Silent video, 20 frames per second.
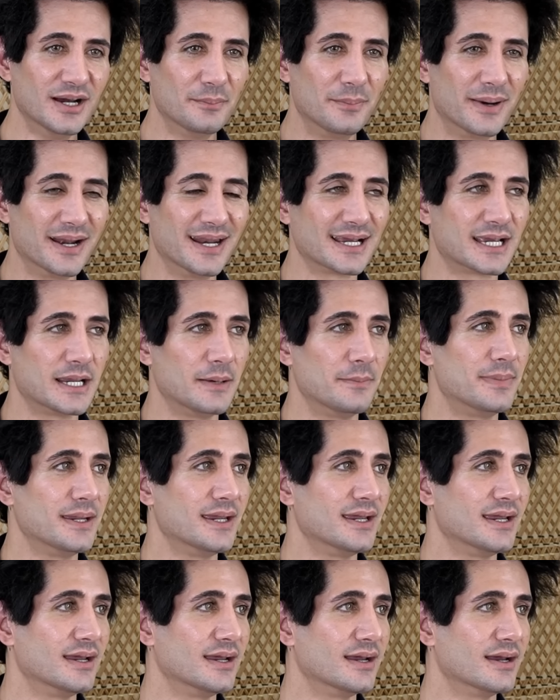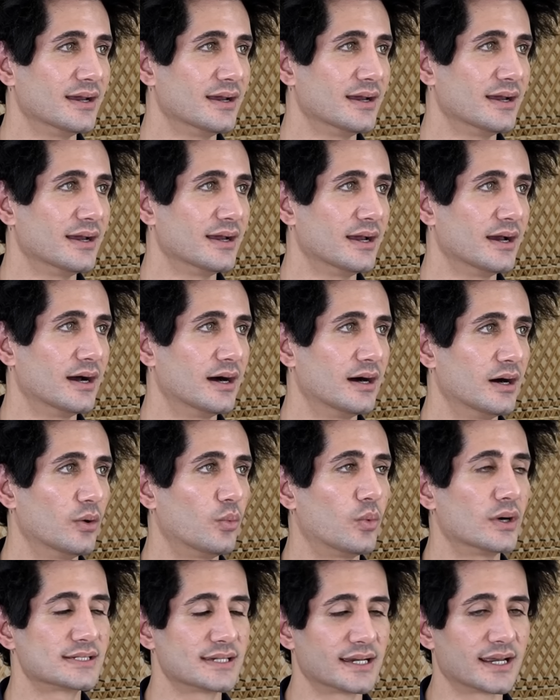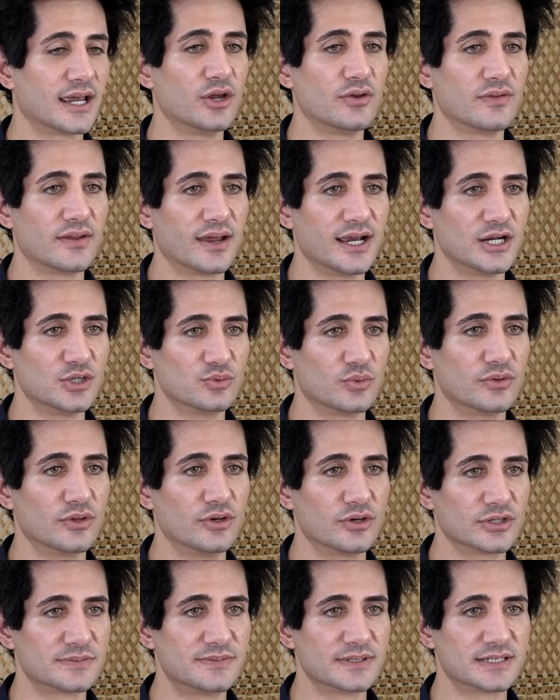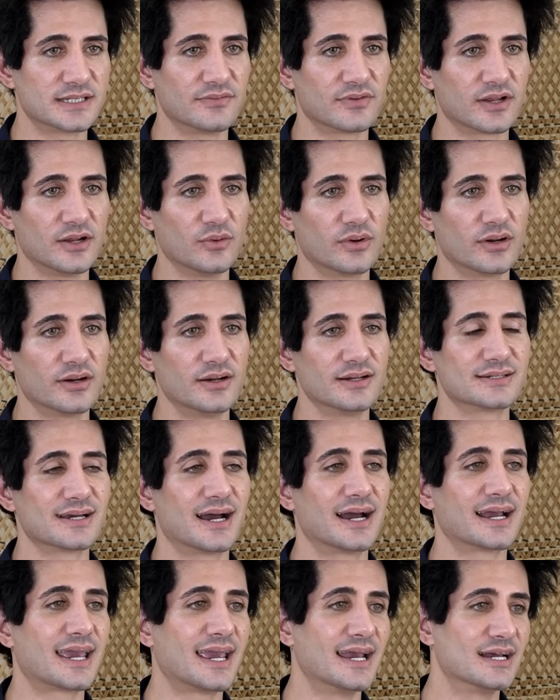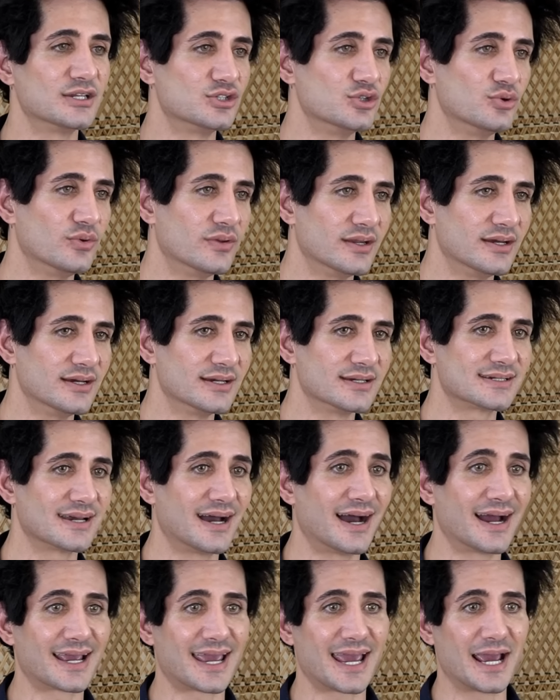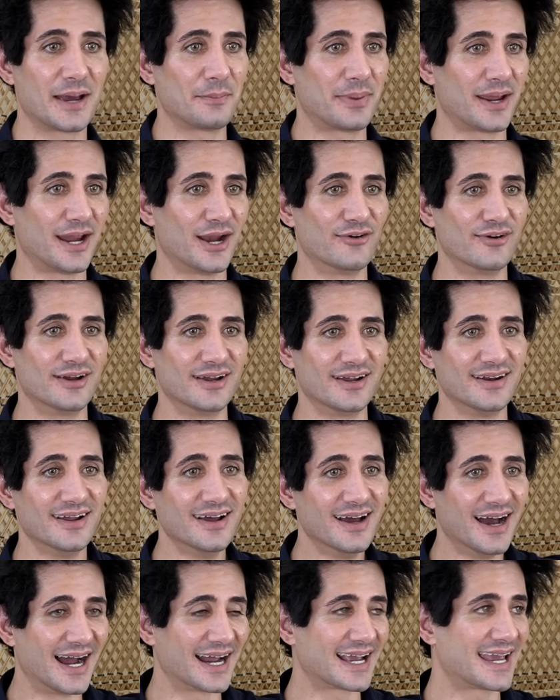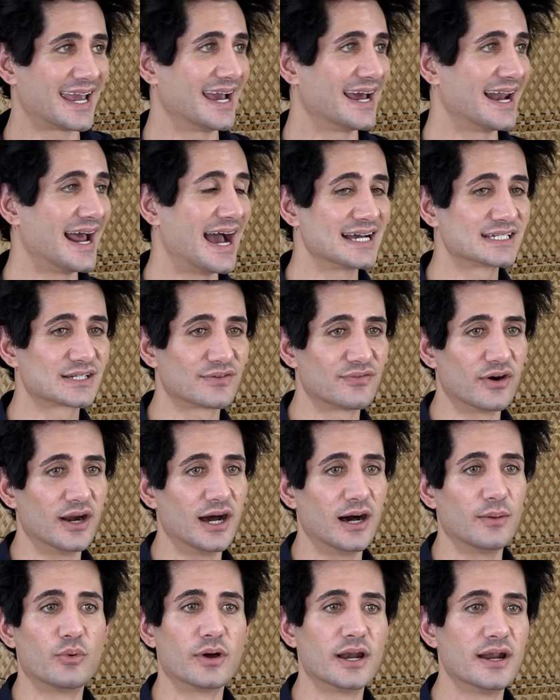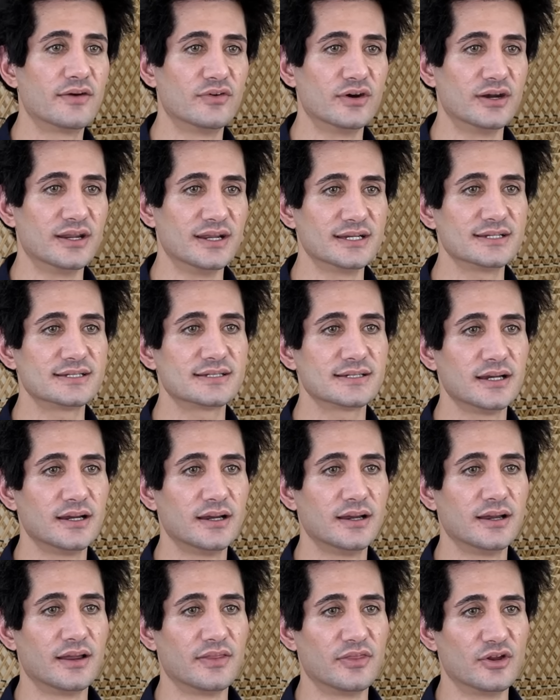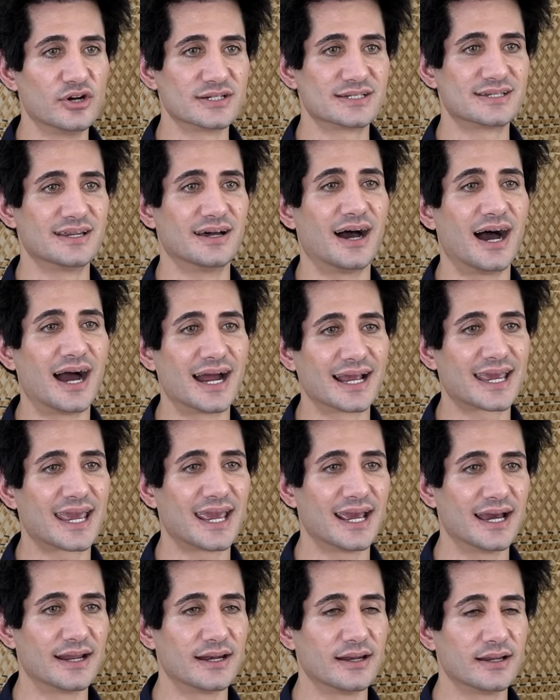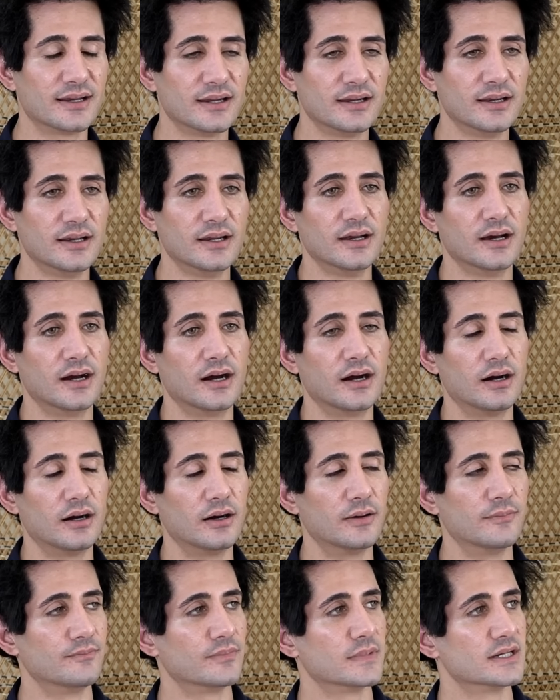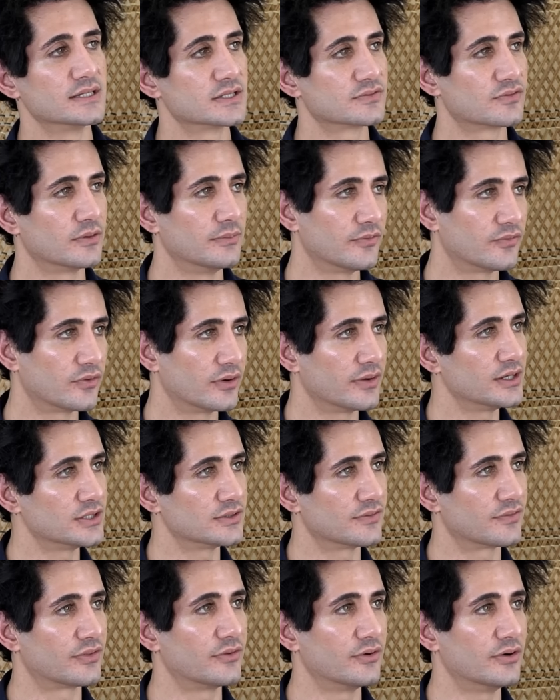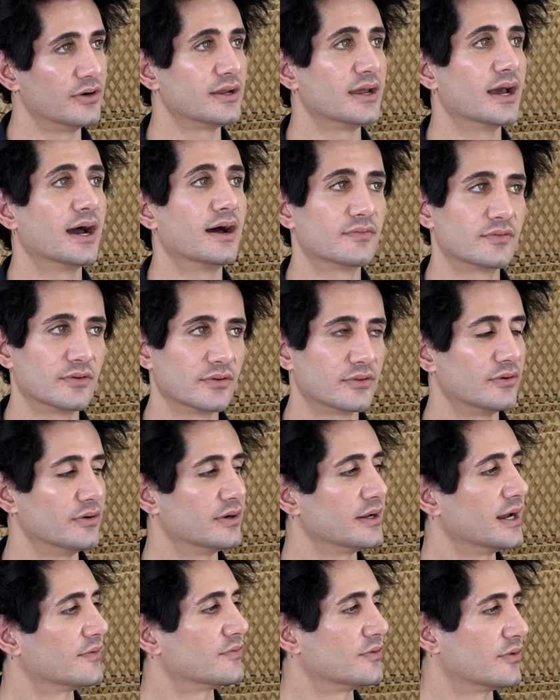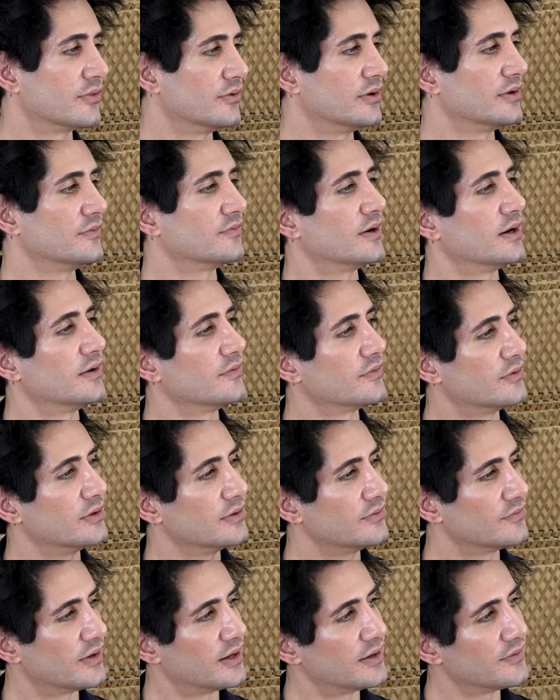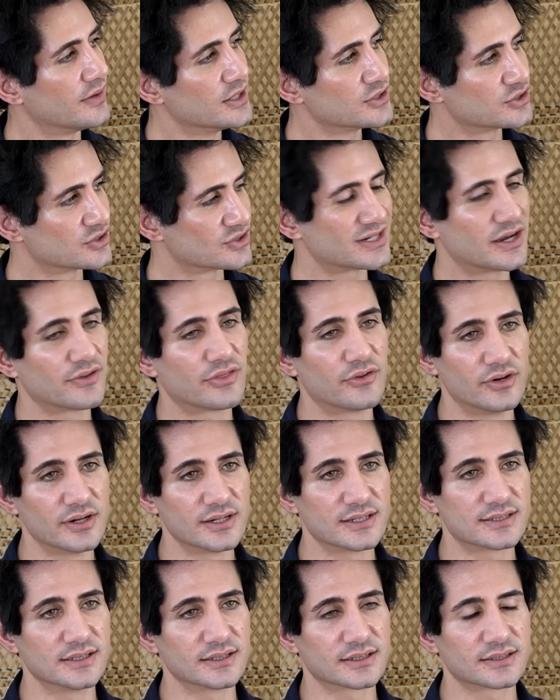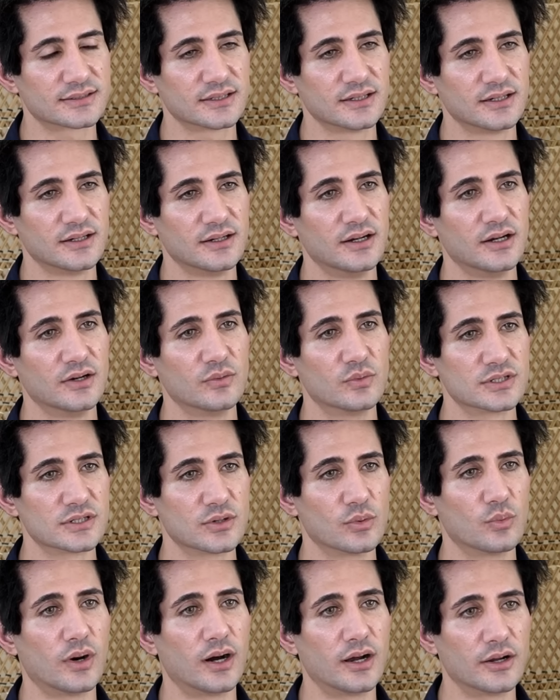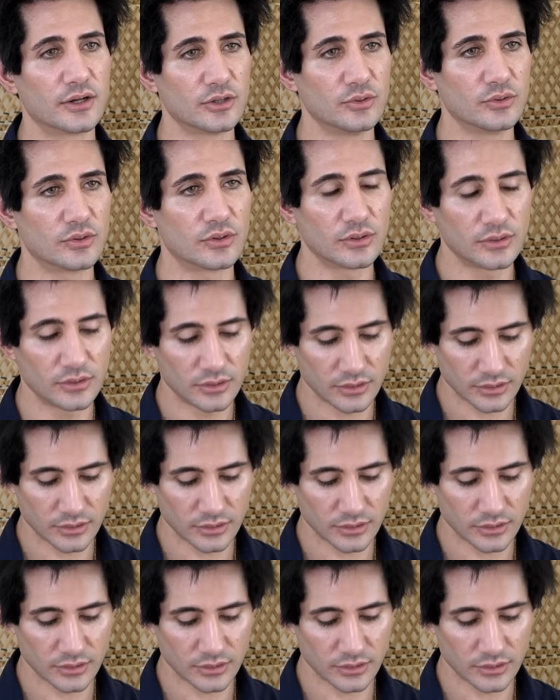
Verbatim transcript: but it can be, once I get you the age, we'll know specifically what it is. I can't do this, I can't parent, I can't ask for help. Whatever it is, there's the I can't. This is from before the age of 30, after 30, after 35, 35. So is that 36? Was it while you were